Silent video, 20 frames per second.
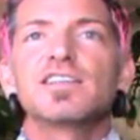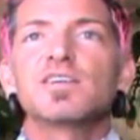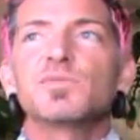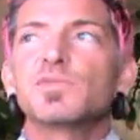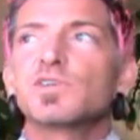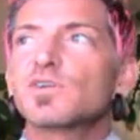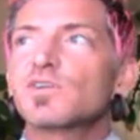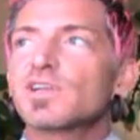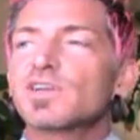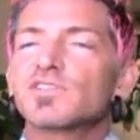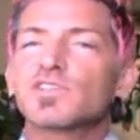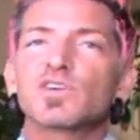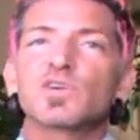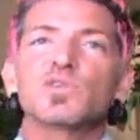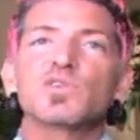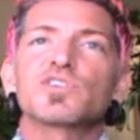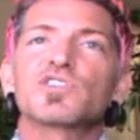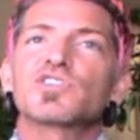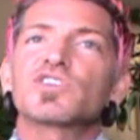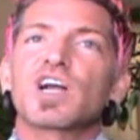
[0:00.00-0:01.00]
then we don't have to
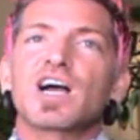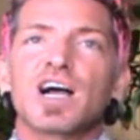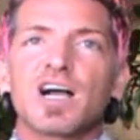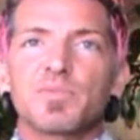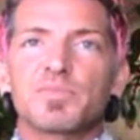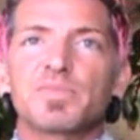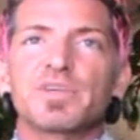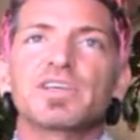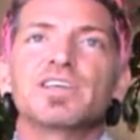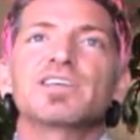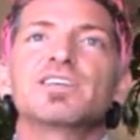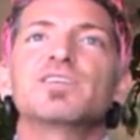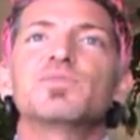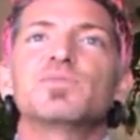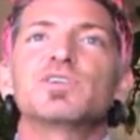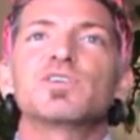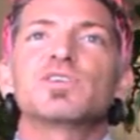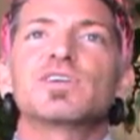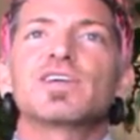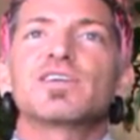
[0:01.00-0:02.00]
go shopping
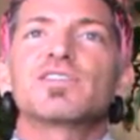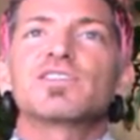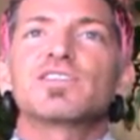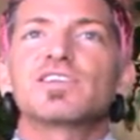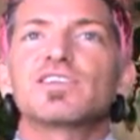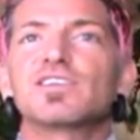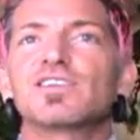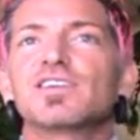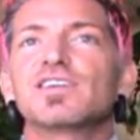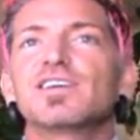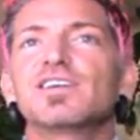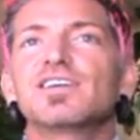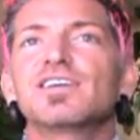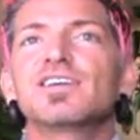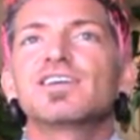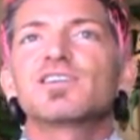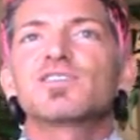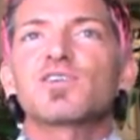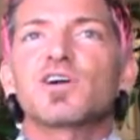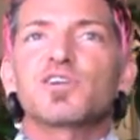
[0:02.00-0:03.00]
and we don't have to
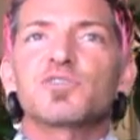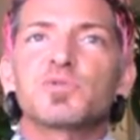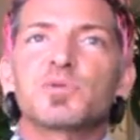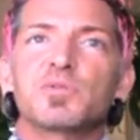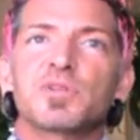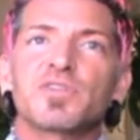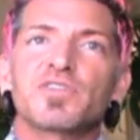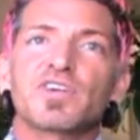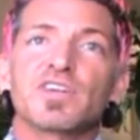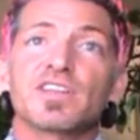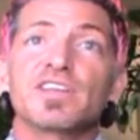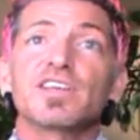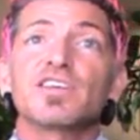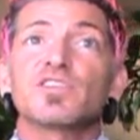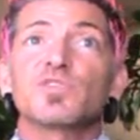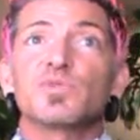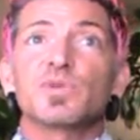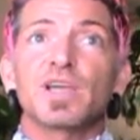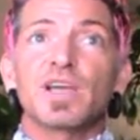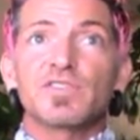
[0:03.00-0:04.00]
cross people off our
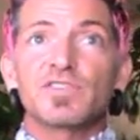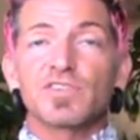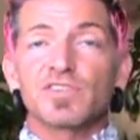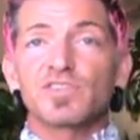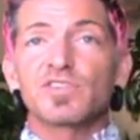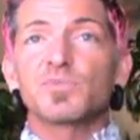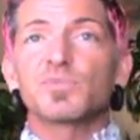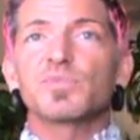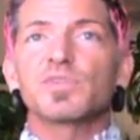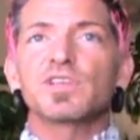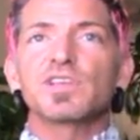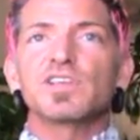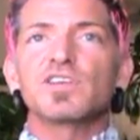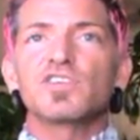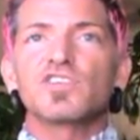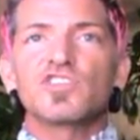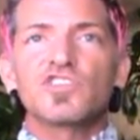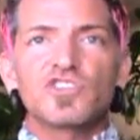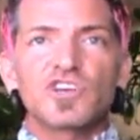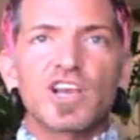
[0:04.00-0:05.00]
list. We have to simply
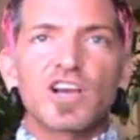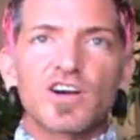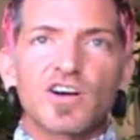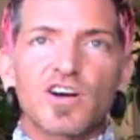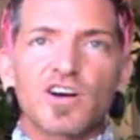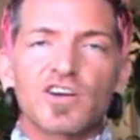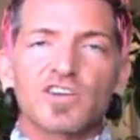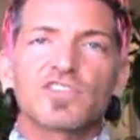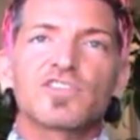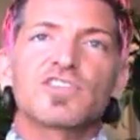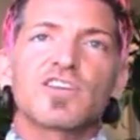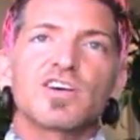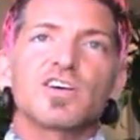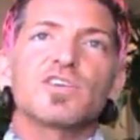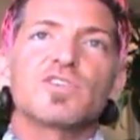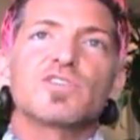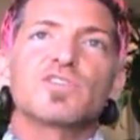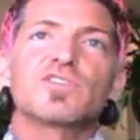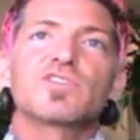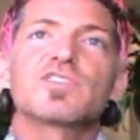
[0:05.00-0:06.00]
share
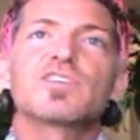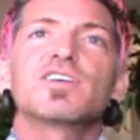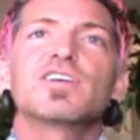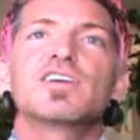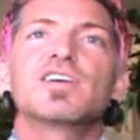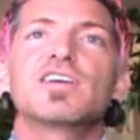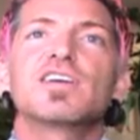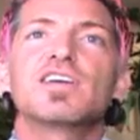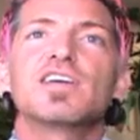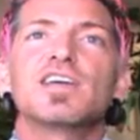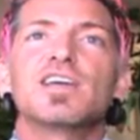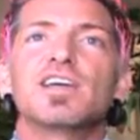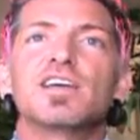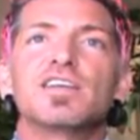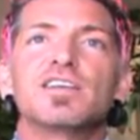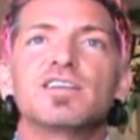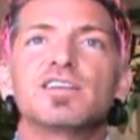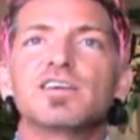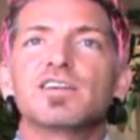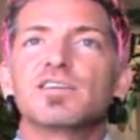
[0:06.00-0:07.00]
ourselves
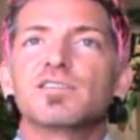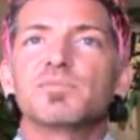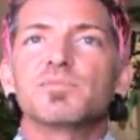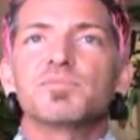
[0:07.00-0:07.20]
and